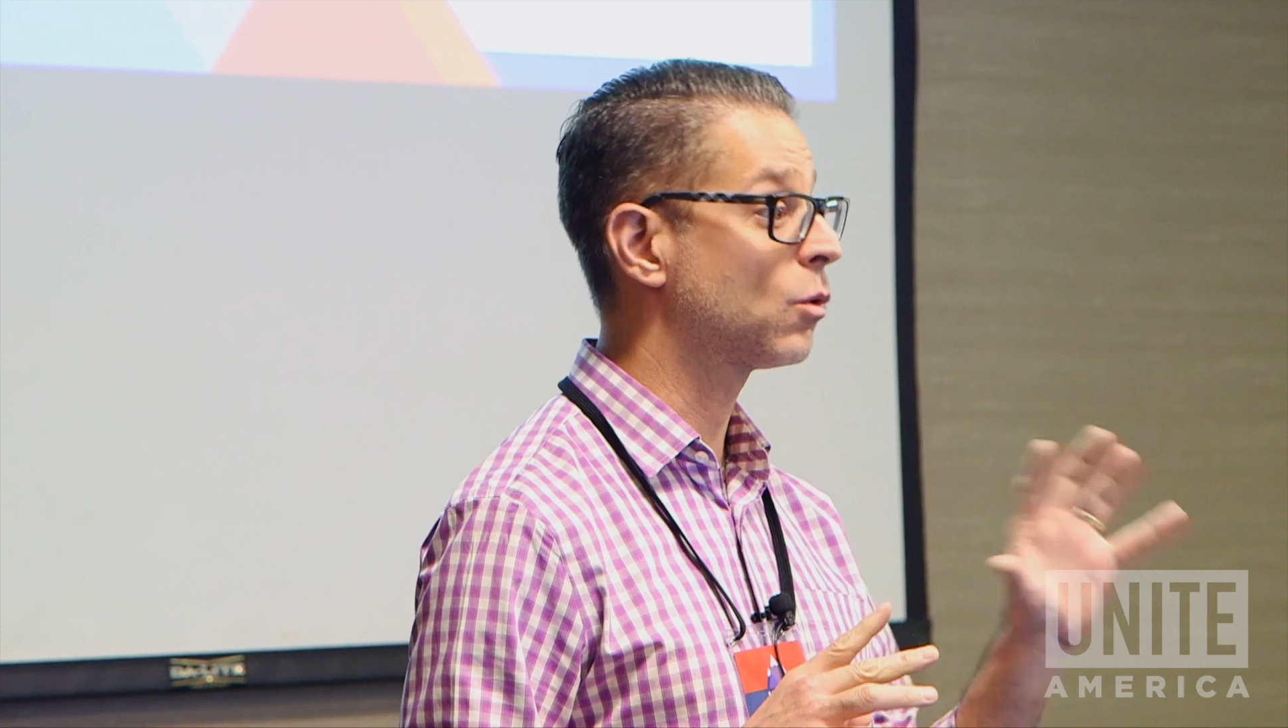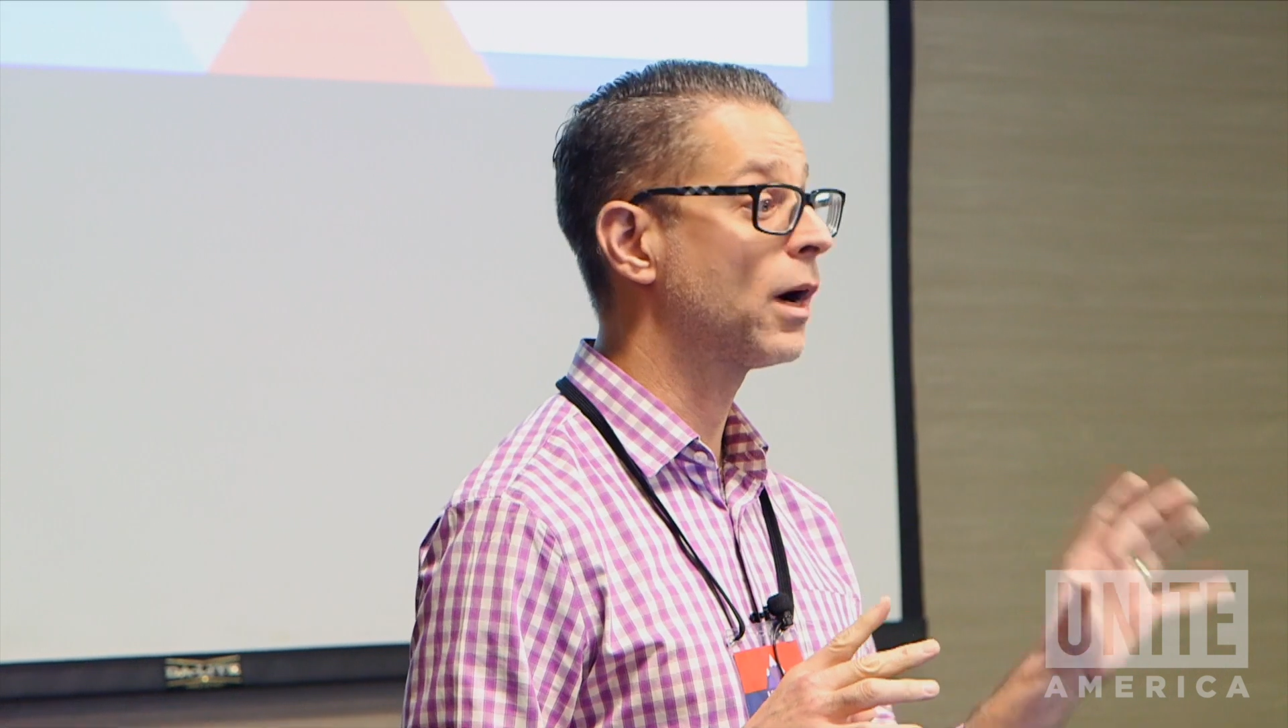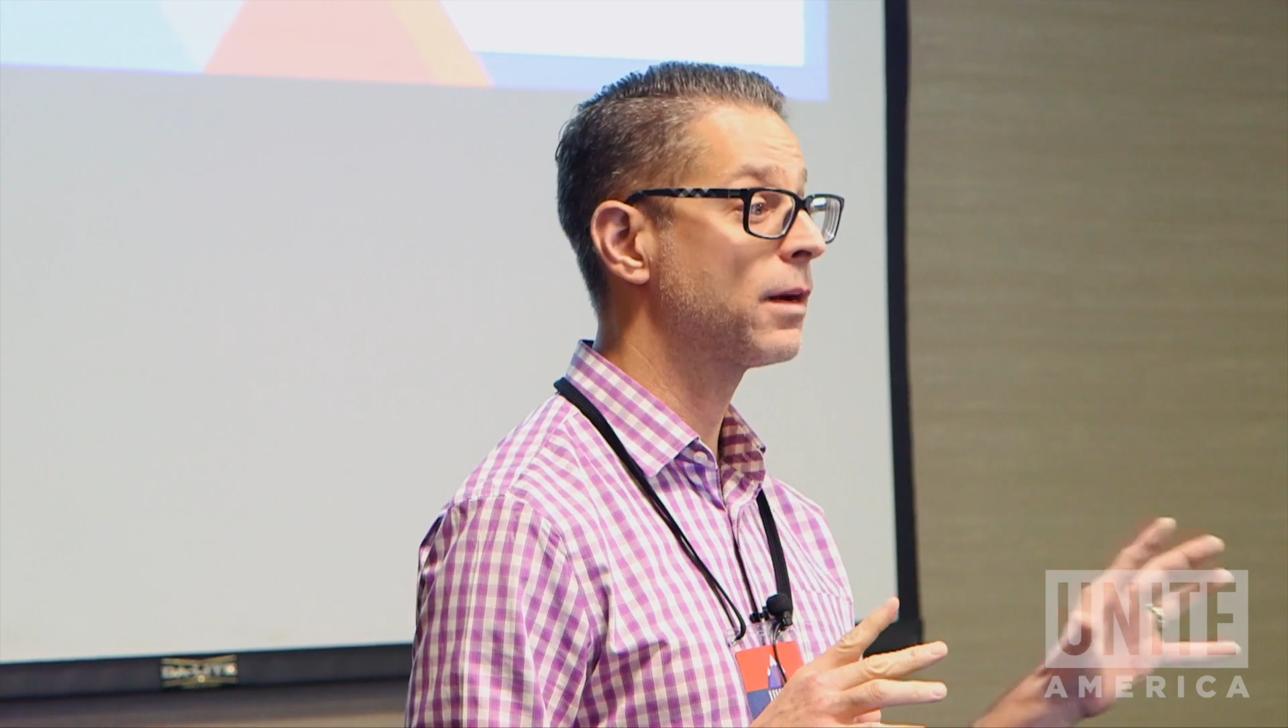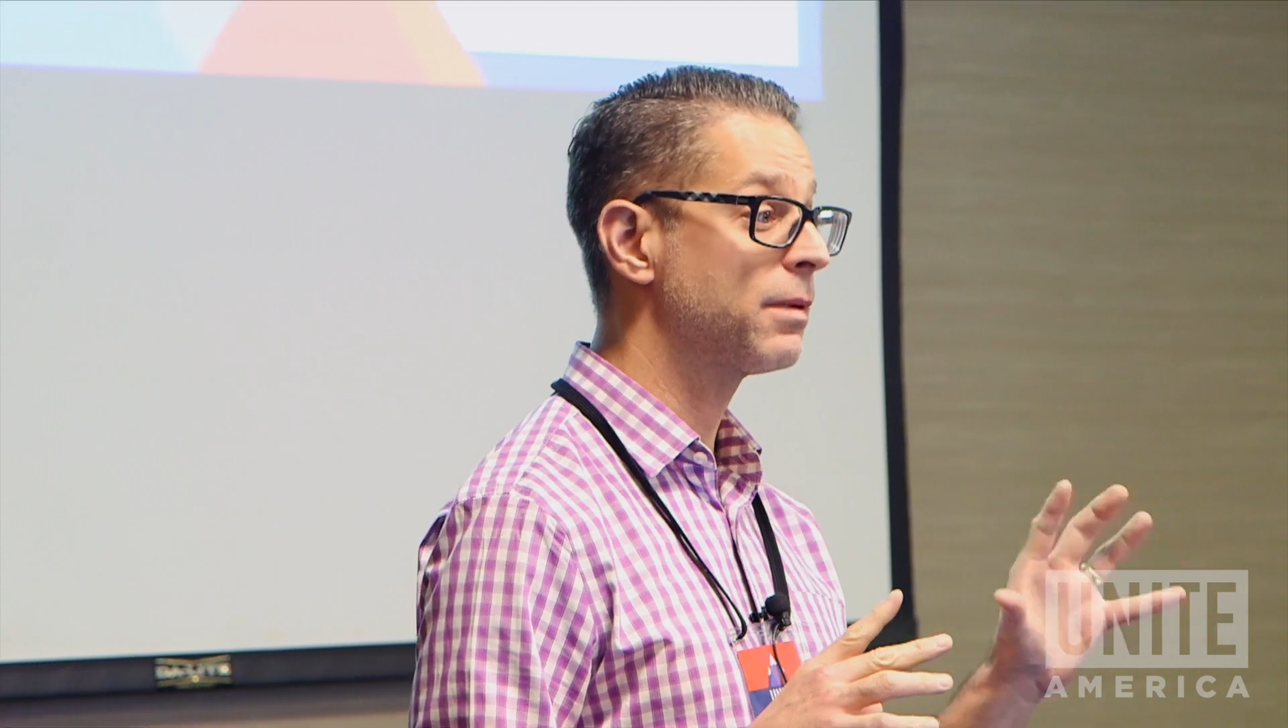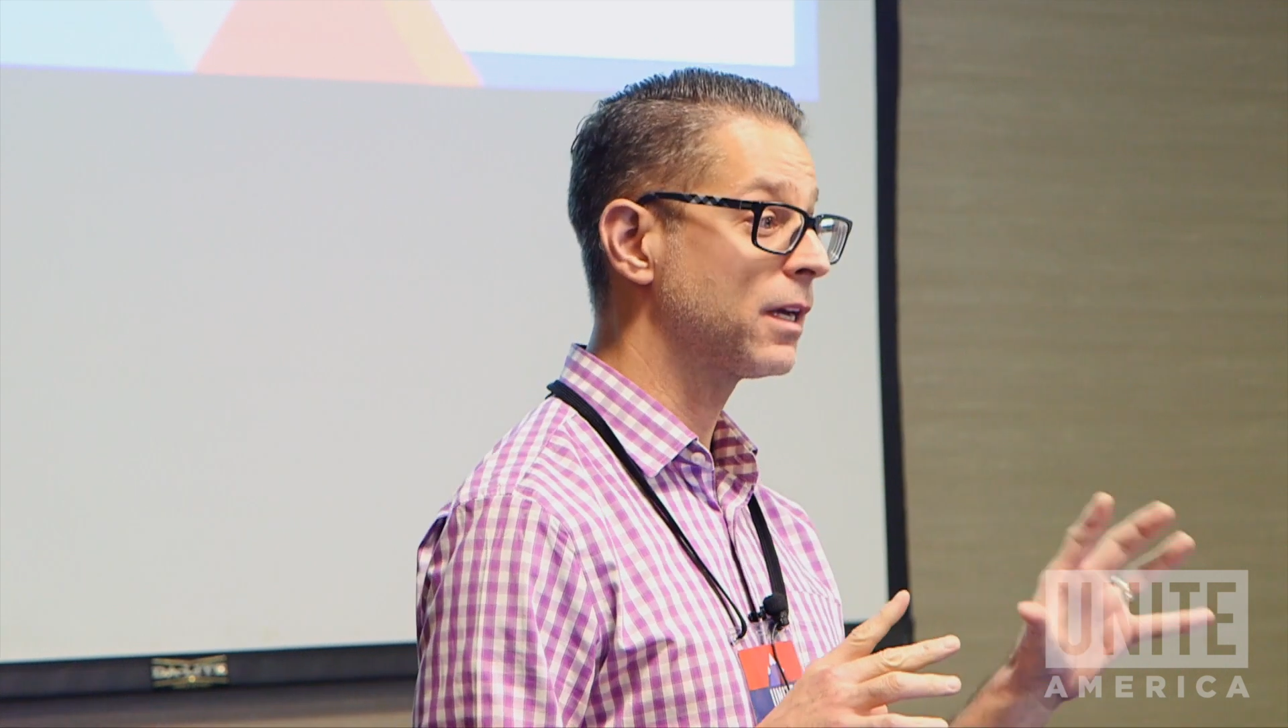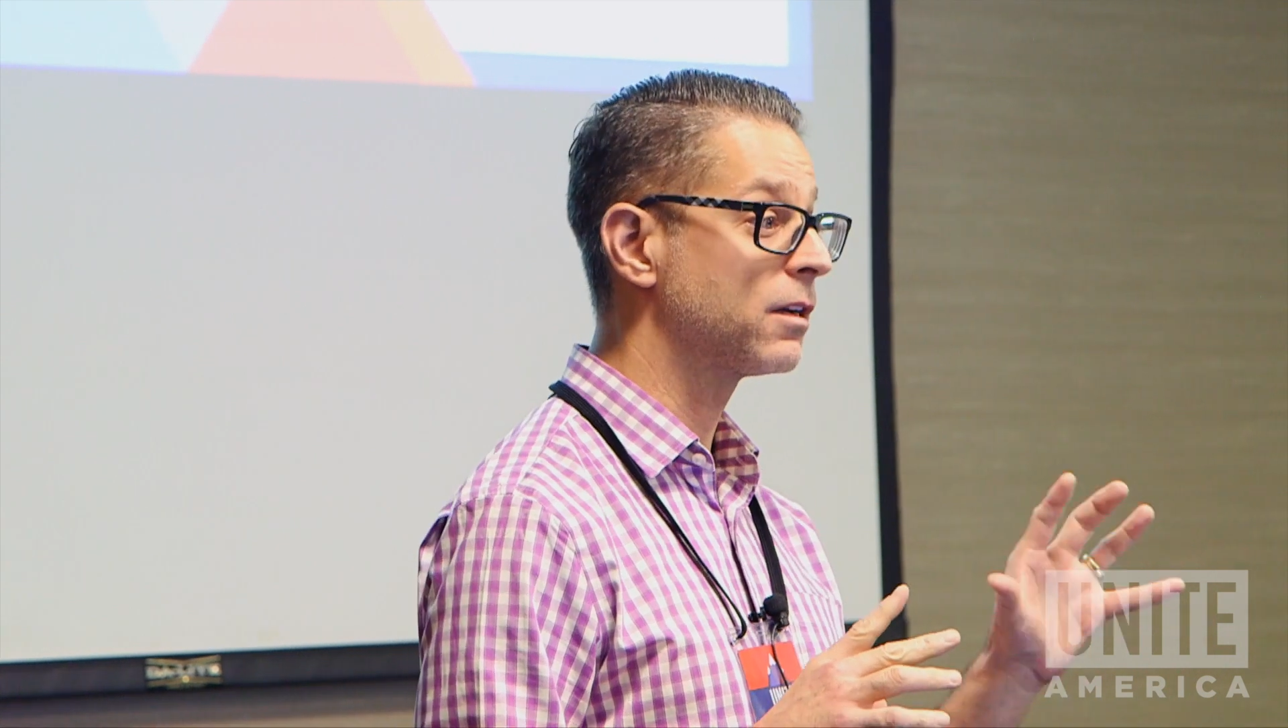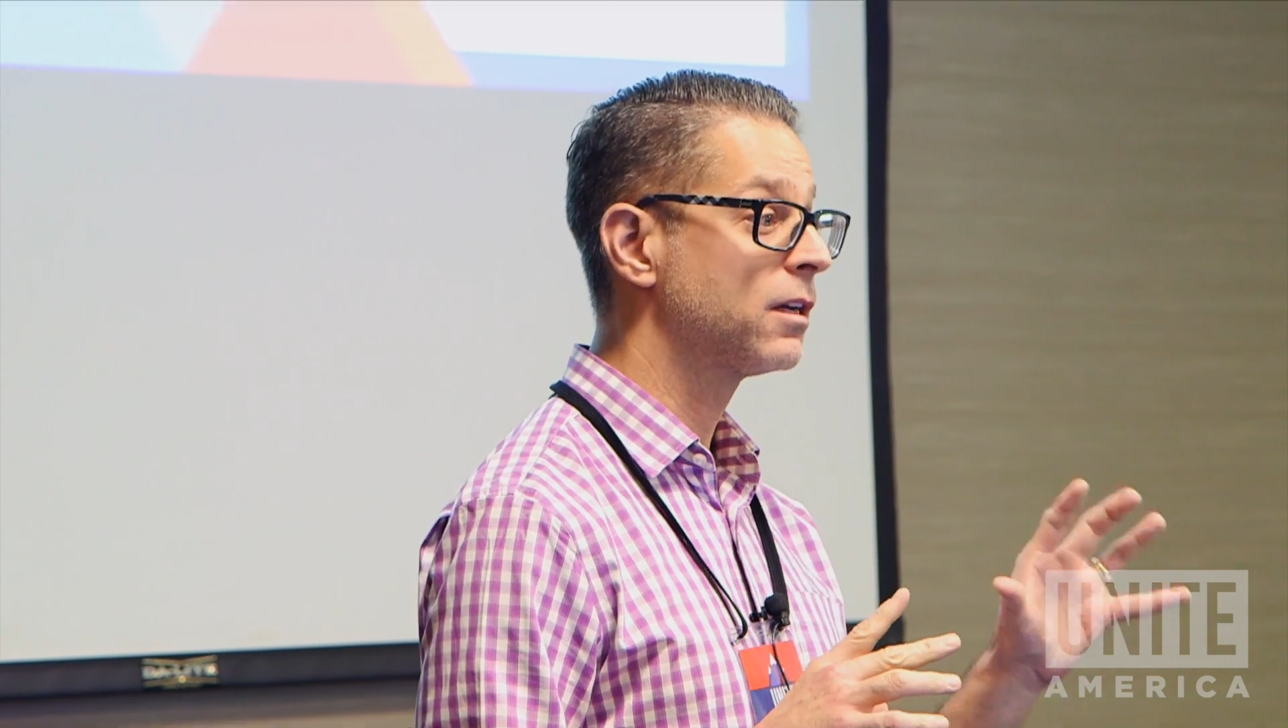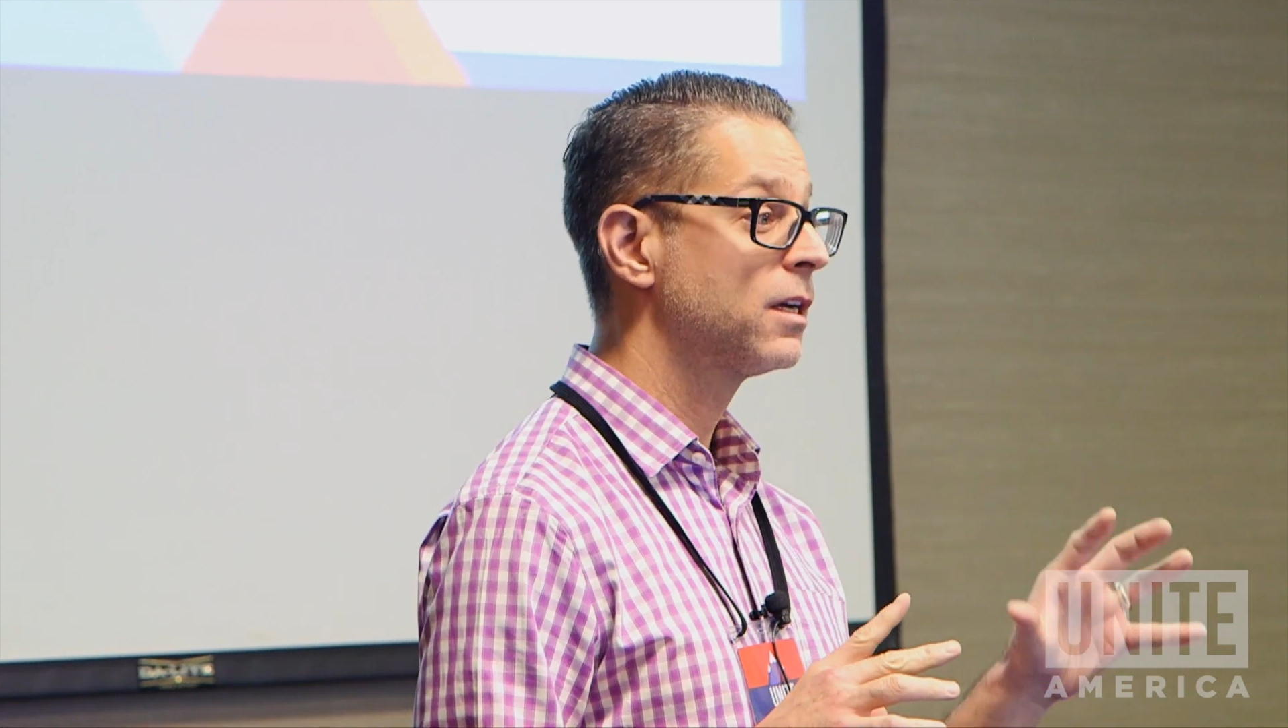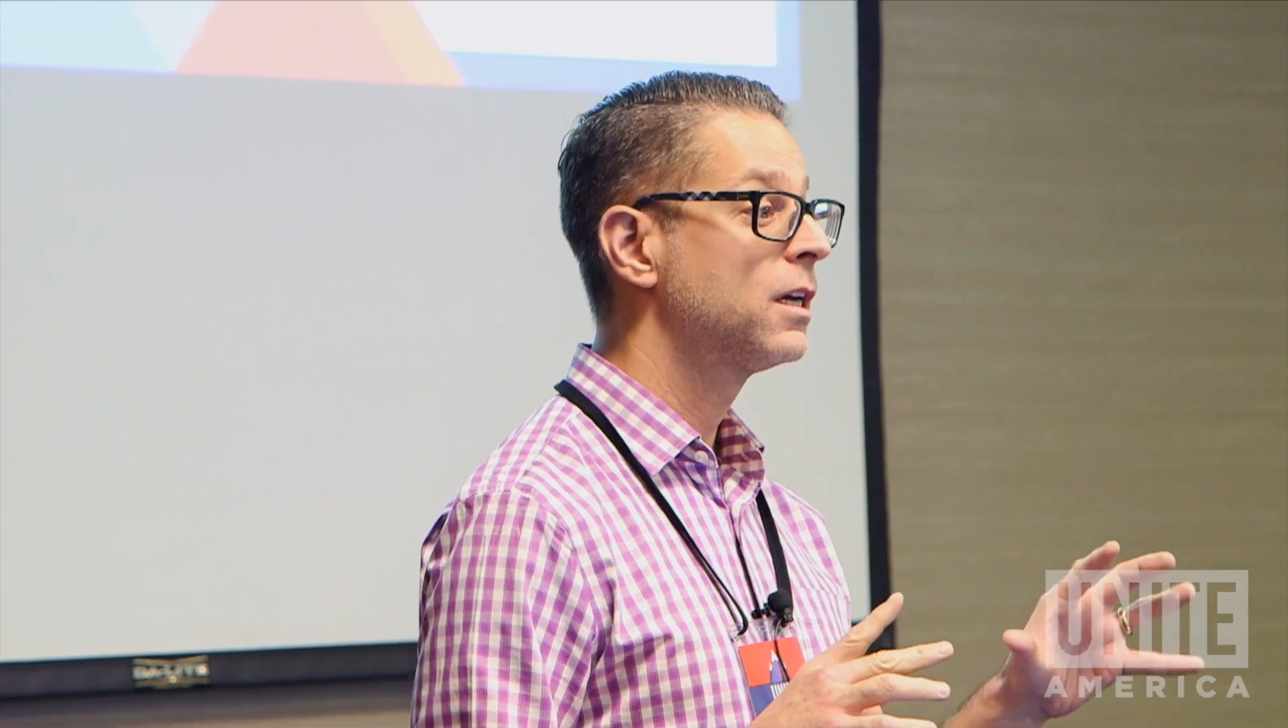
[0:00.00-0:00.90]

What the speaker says: quite a big